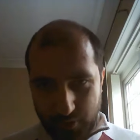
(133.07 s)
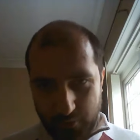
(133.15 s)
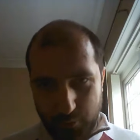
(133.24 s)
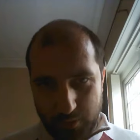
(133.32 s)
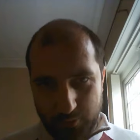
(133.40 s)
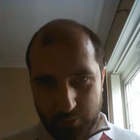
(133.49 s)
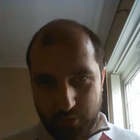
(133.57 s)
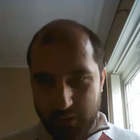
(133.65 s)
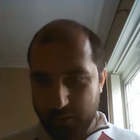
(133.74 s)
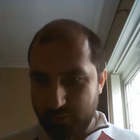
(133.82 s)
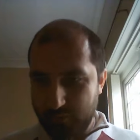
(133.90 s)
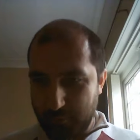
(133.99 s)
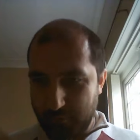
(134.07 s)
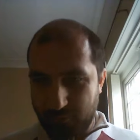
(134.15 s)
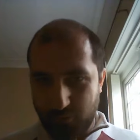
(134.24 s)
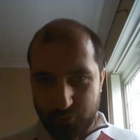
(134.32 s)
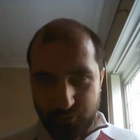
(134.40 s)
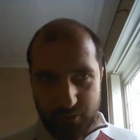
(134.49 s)
around the world, some of the
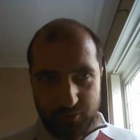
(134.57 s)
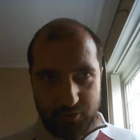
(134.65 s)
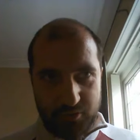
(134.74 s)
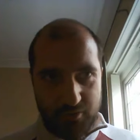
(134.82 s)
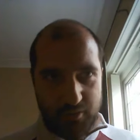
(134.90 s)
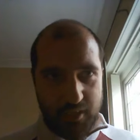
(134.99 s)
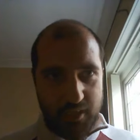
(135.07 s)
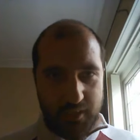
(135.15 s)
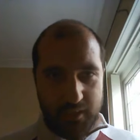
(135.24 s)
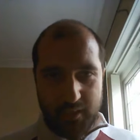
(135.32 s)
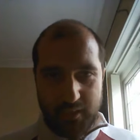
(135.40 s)
philosophies and stuff like that.